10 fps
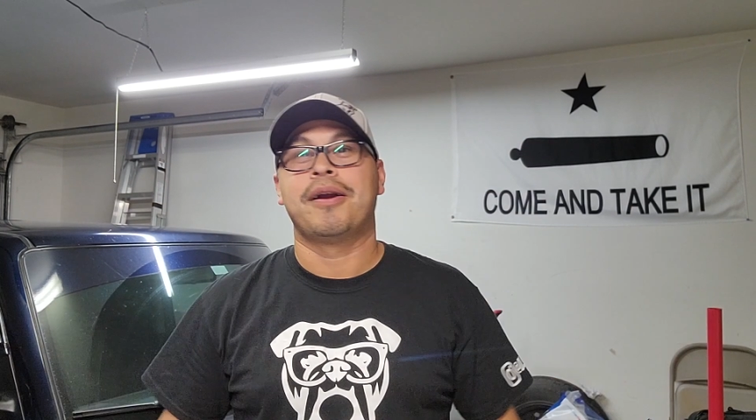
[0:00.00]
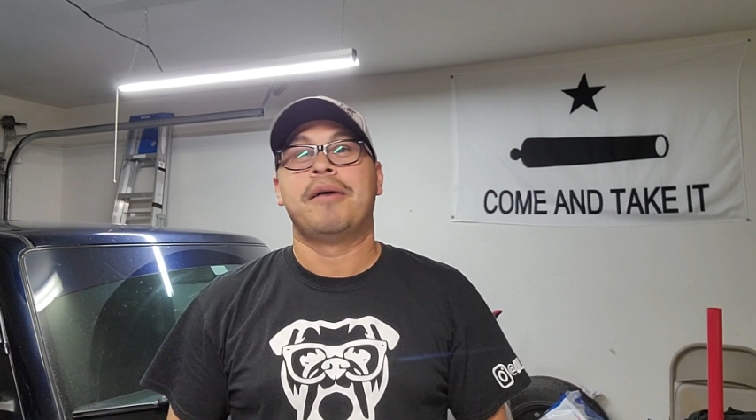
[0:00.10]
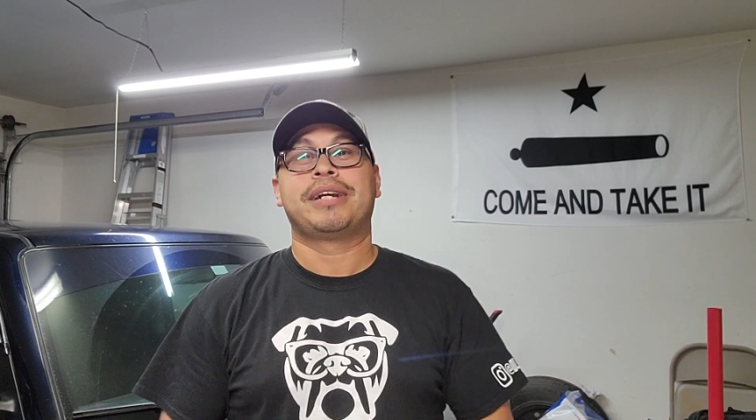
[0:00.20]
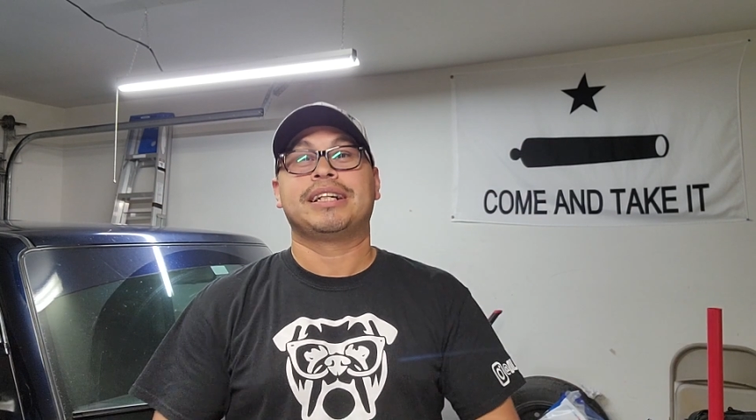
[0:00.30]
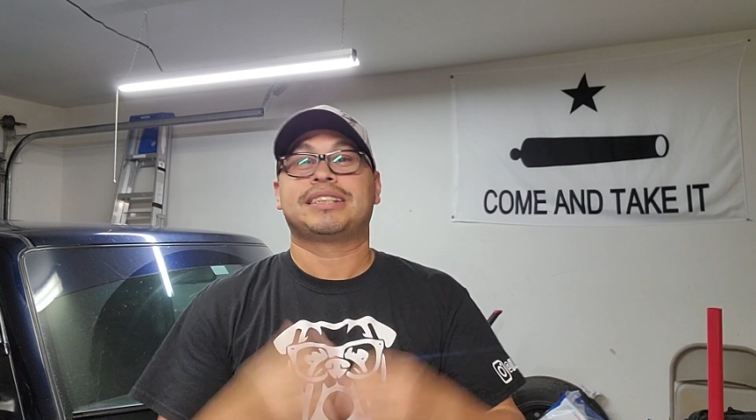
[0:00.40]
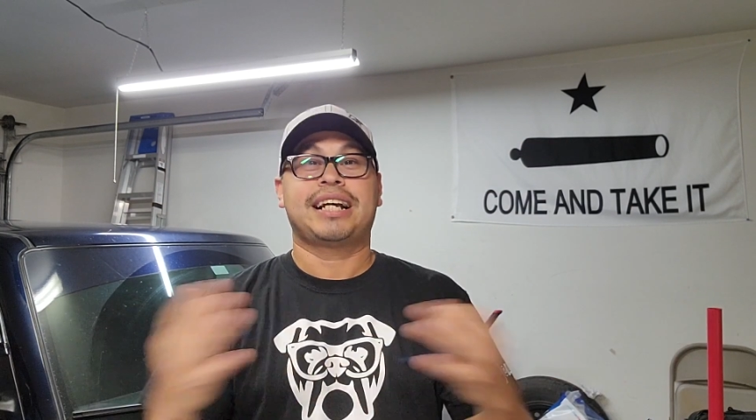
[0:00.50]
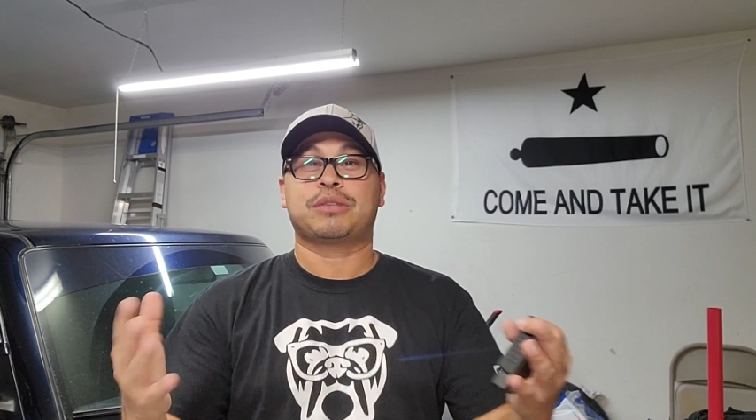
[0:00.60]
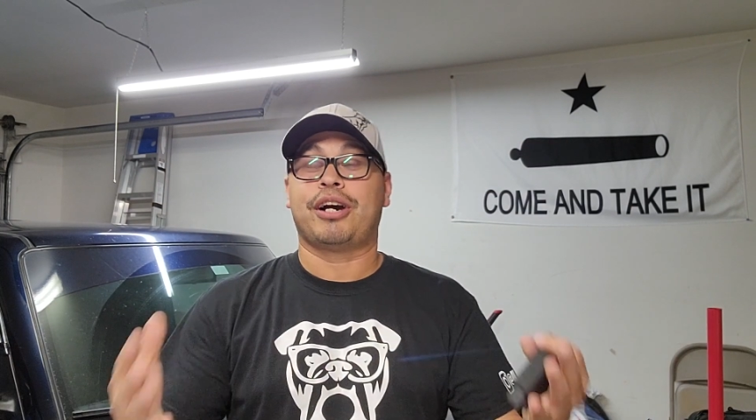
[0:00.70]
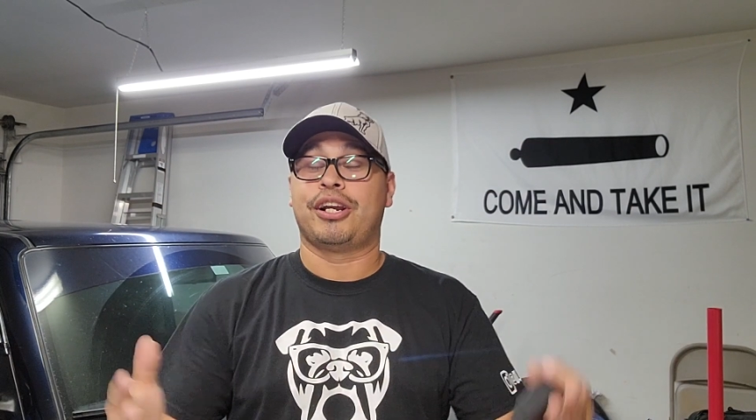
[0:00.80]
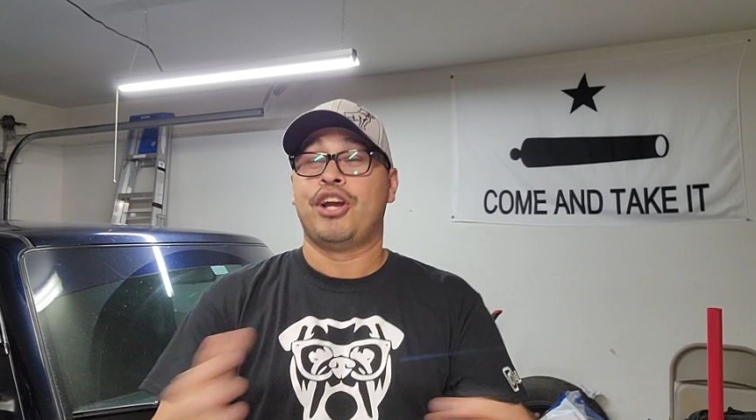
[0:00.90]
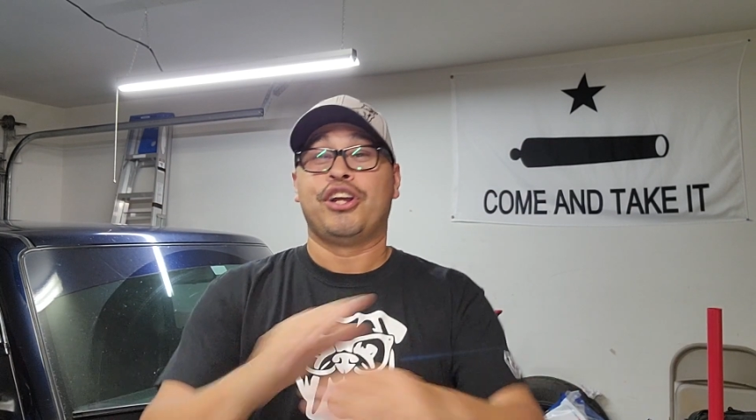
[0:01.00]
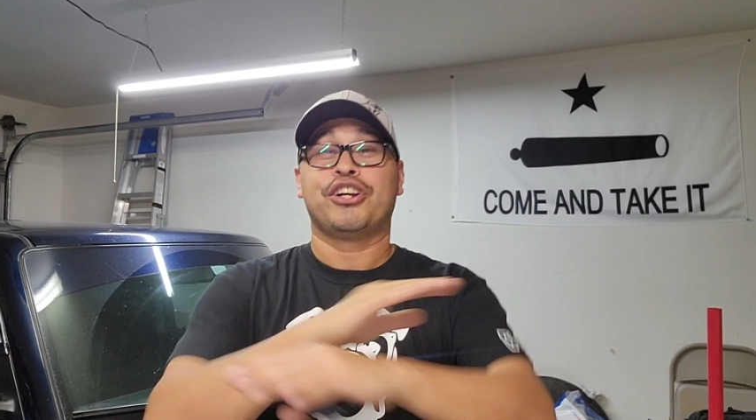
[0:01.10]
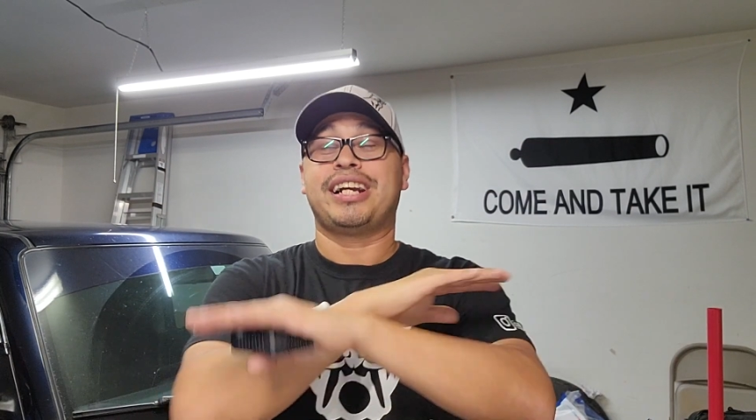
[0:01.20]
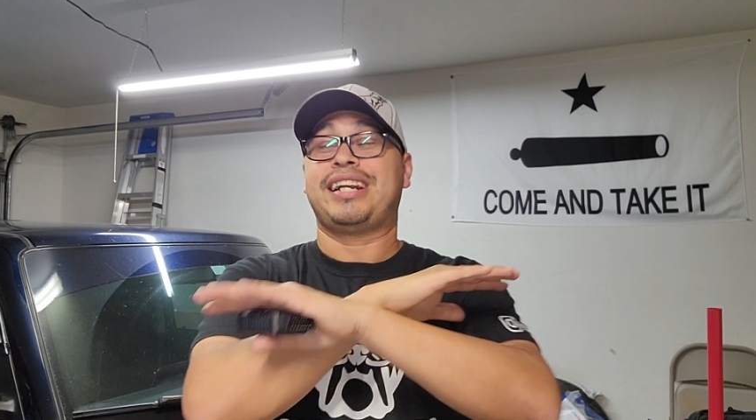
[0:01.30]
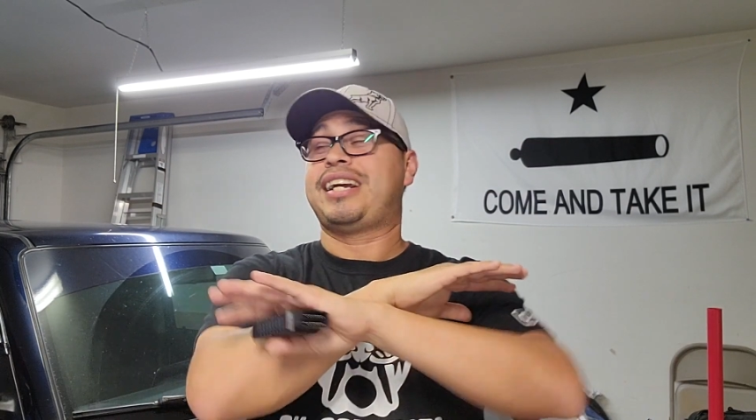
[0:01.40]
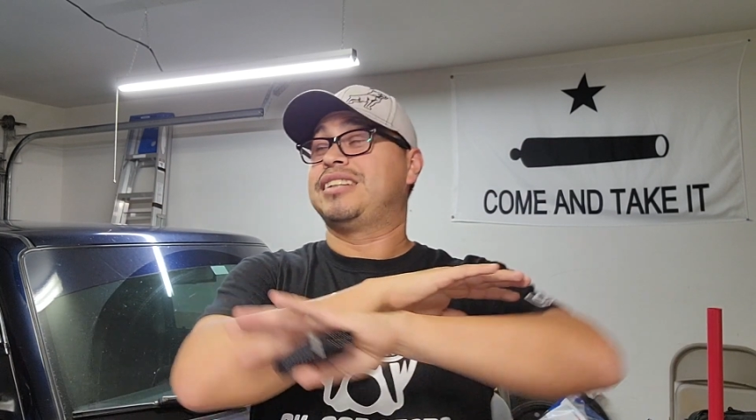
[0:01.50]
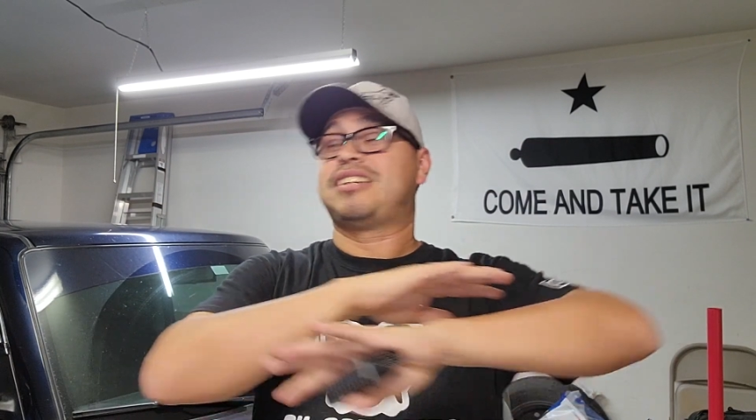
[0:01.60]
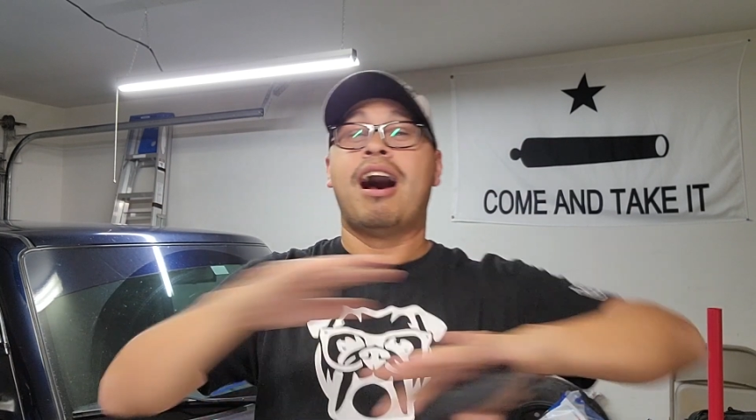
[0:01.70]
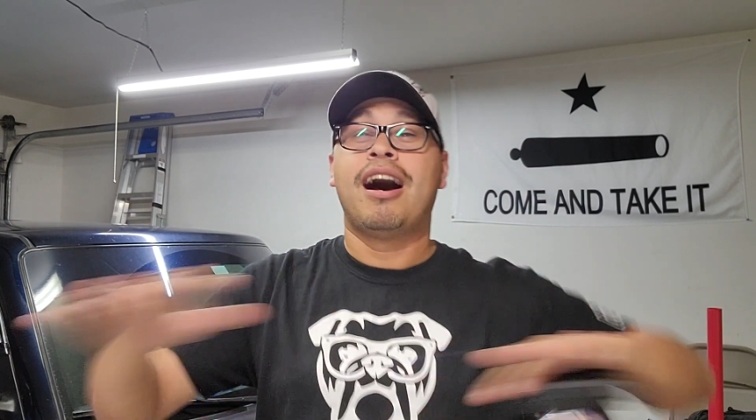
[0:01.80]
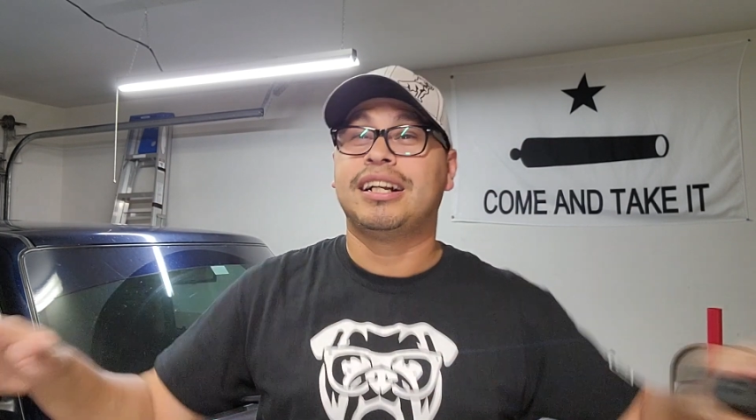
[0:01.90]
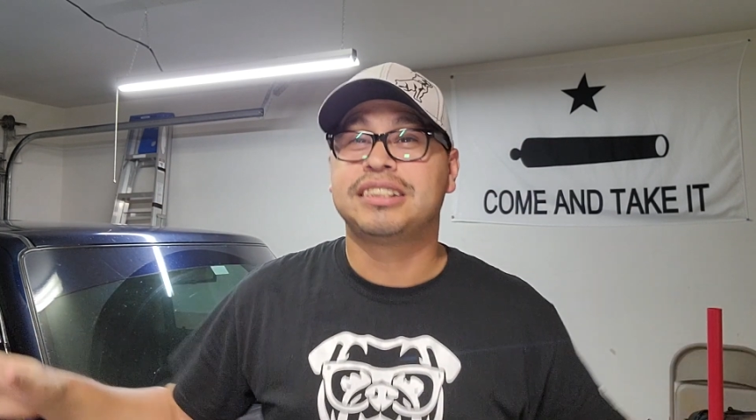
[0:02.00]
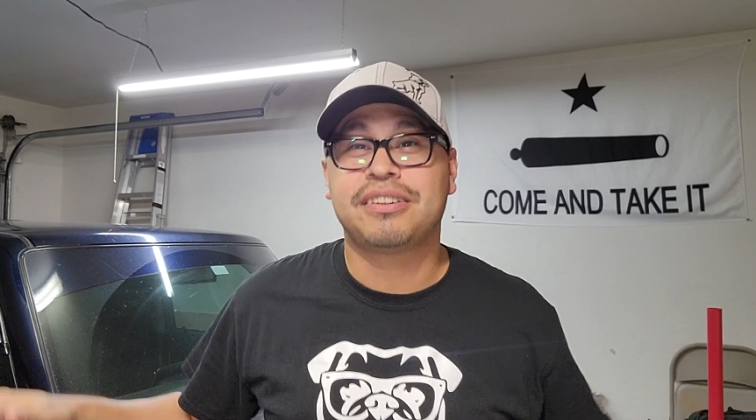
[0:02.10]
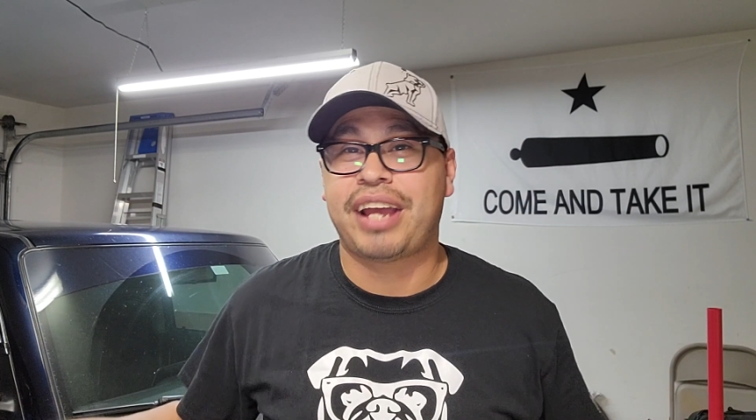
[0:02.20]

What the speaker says: Because guess what? You're going to get tons of